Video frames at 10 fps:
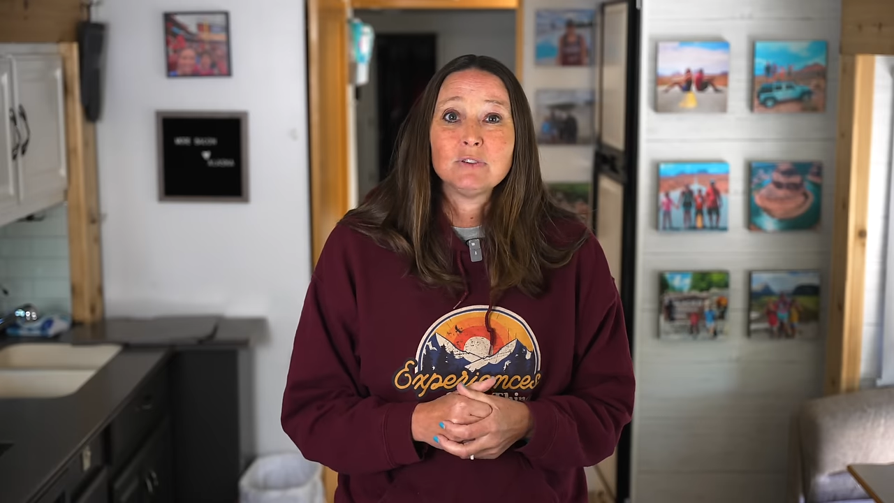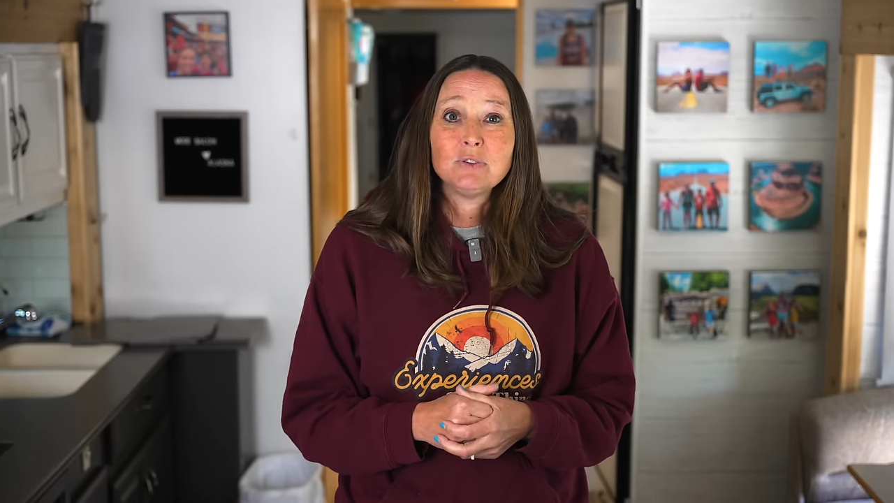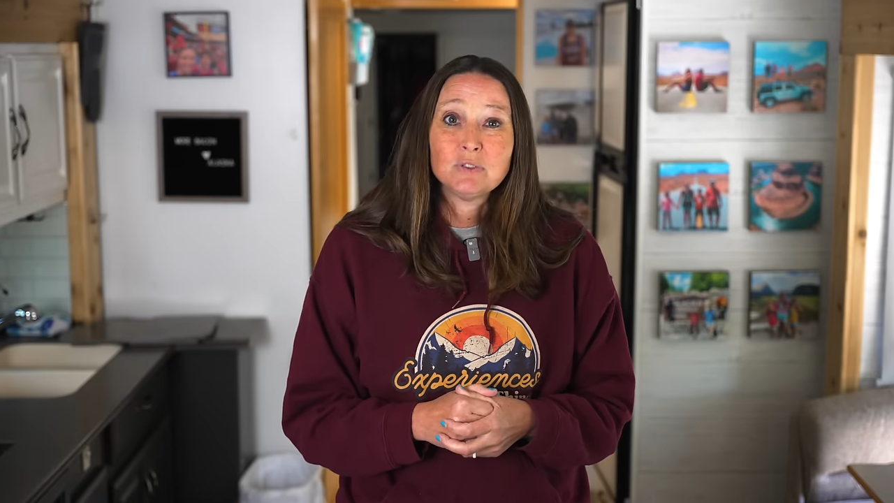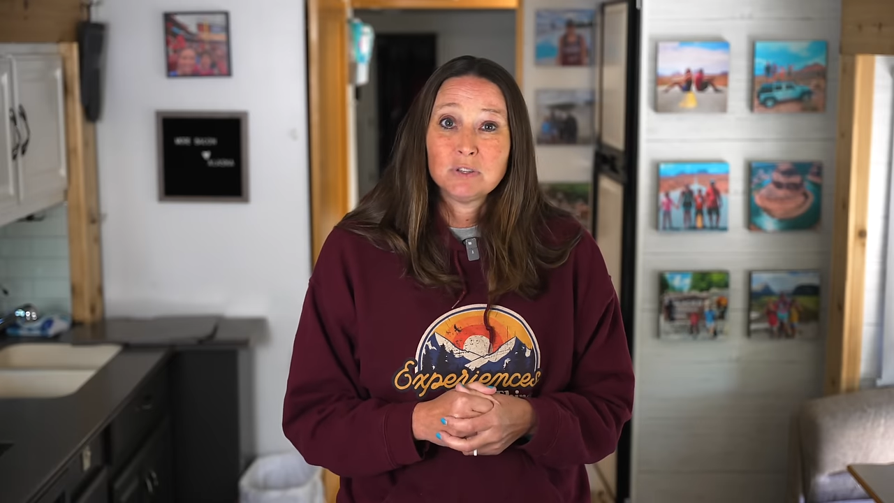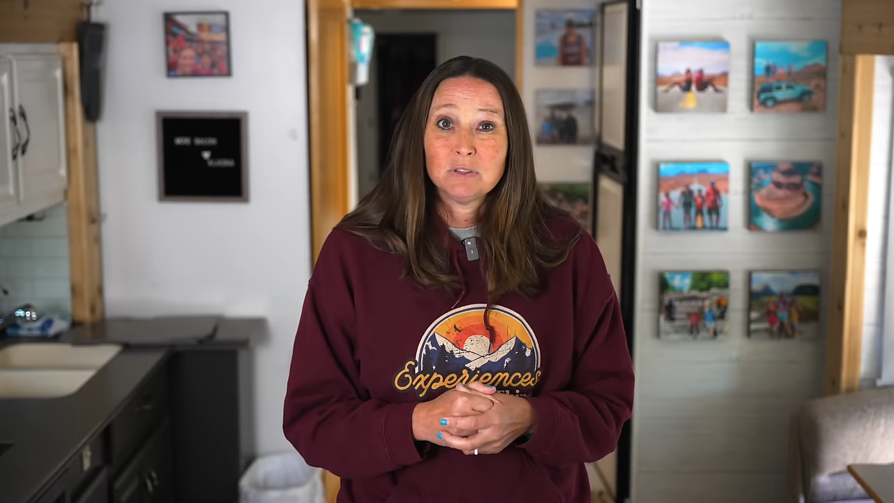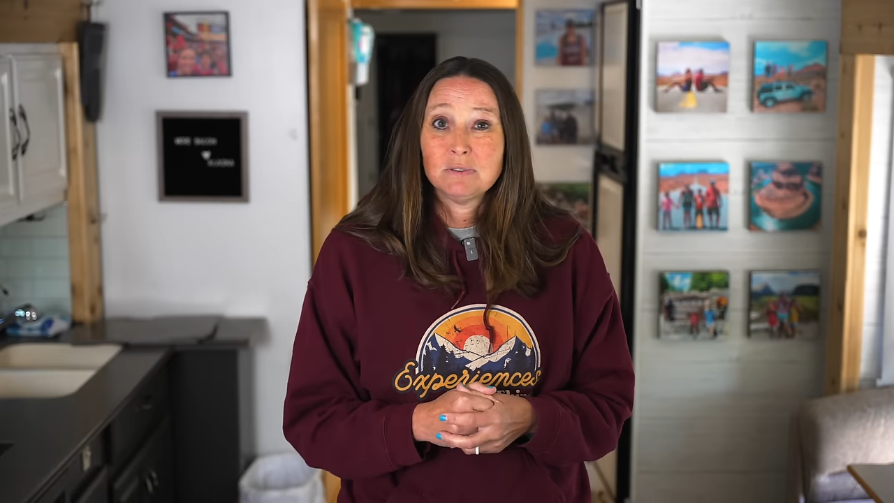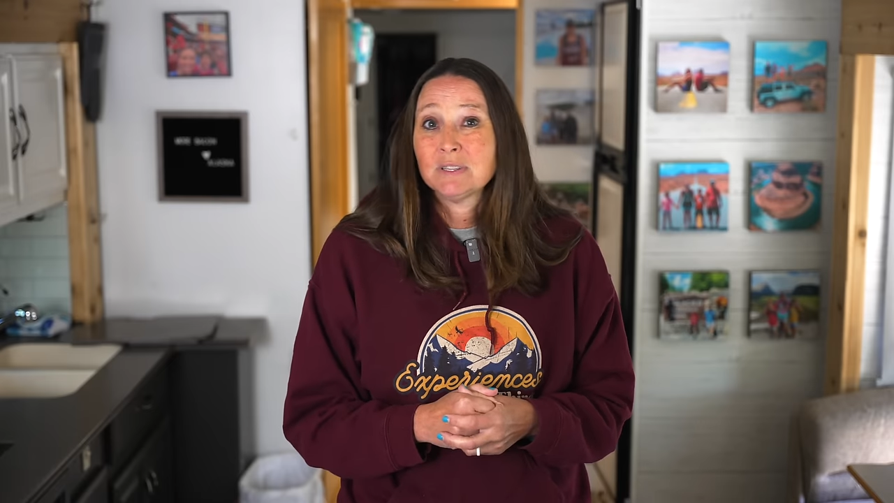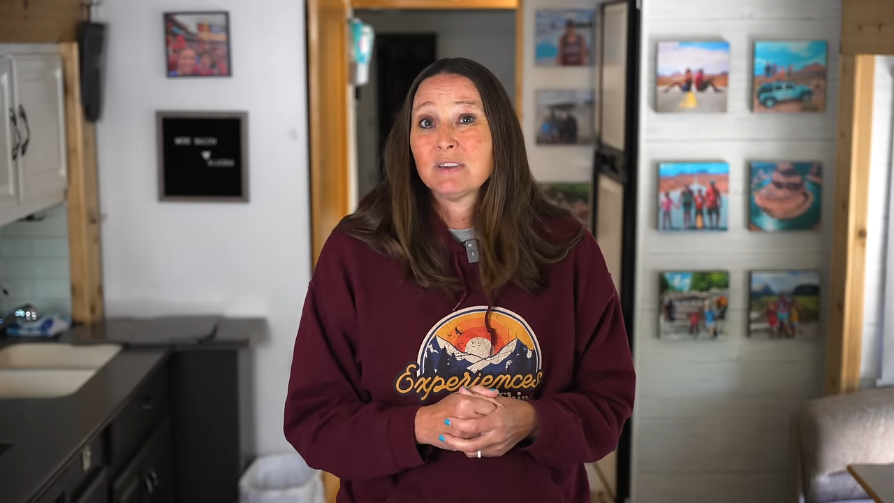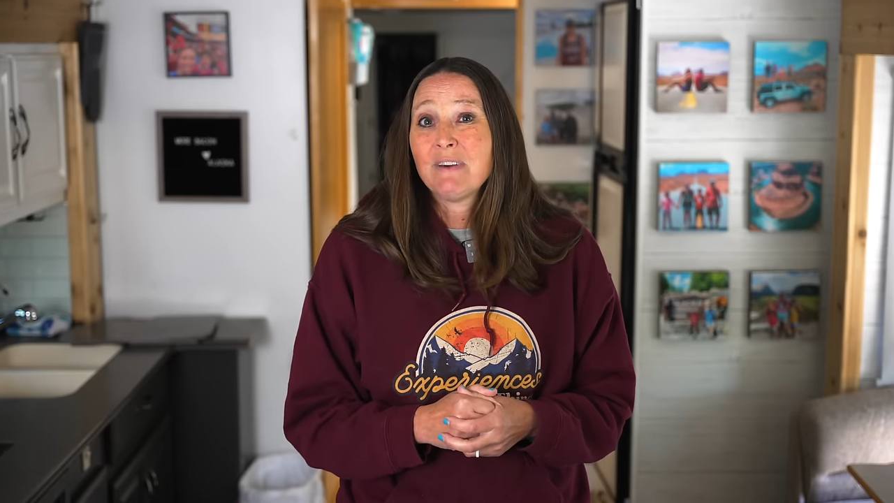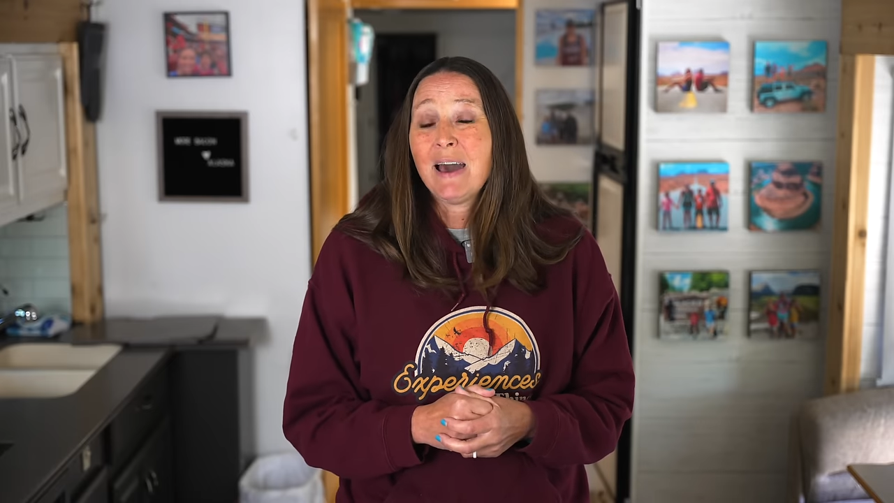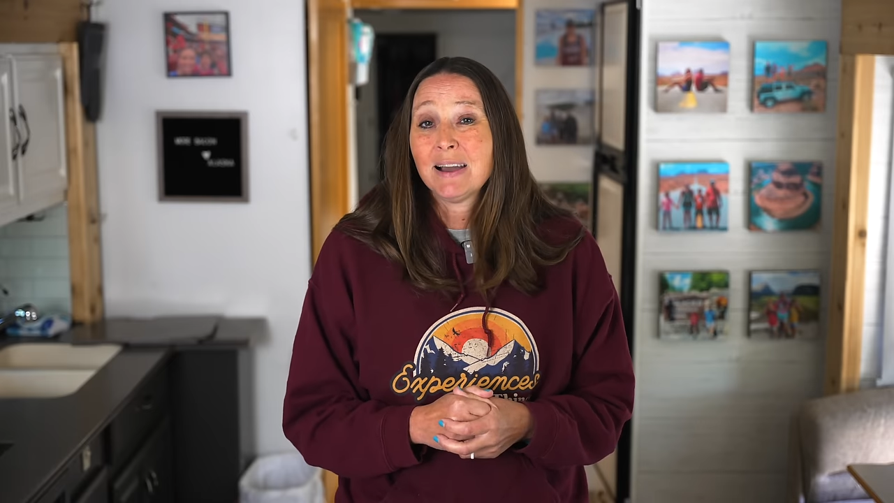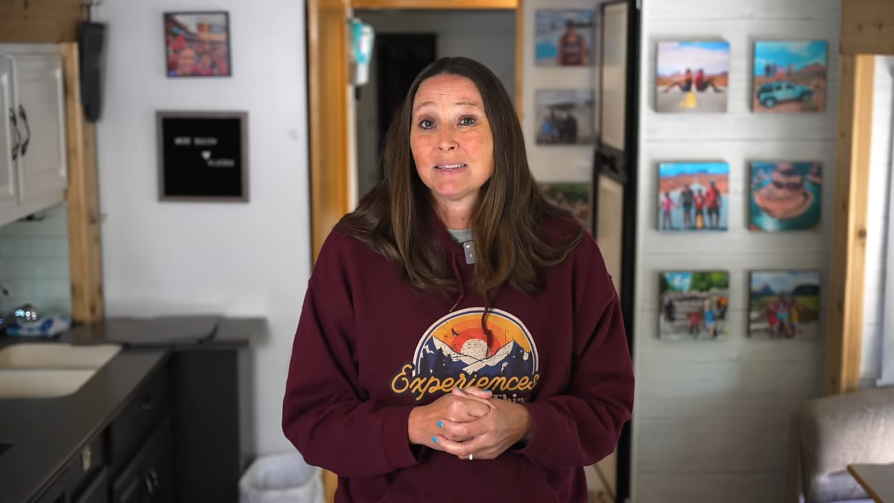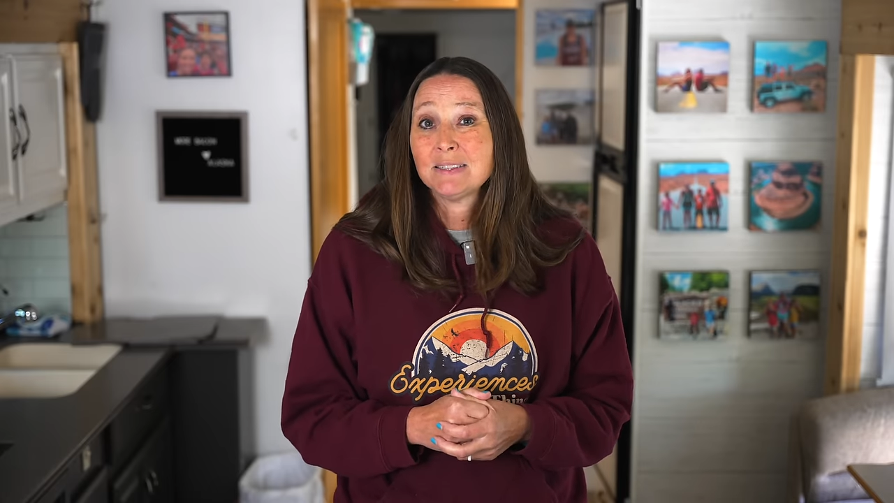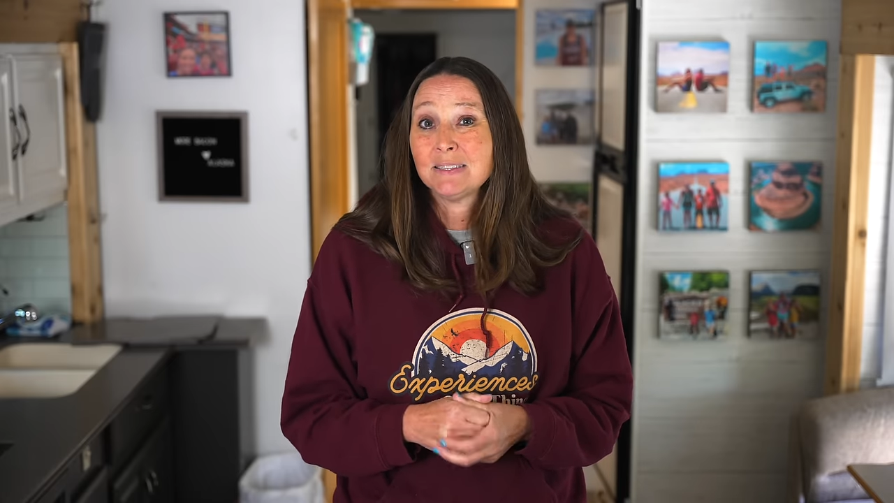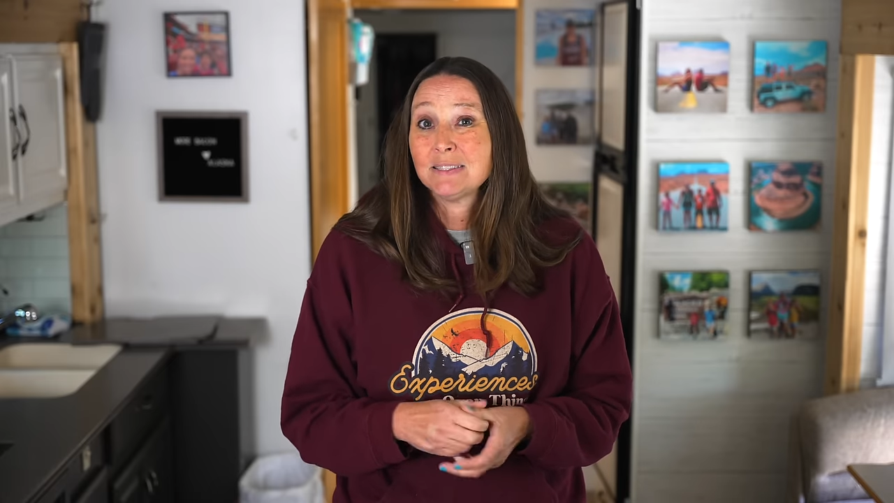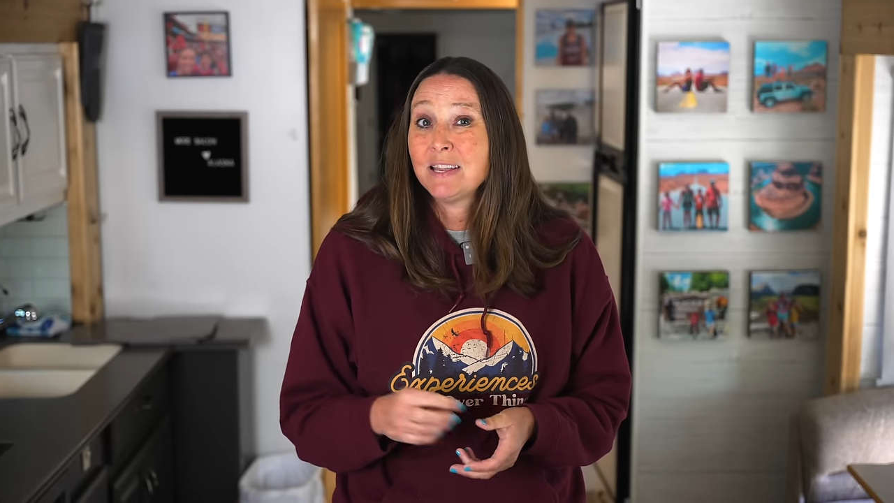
due to the risk of accidents.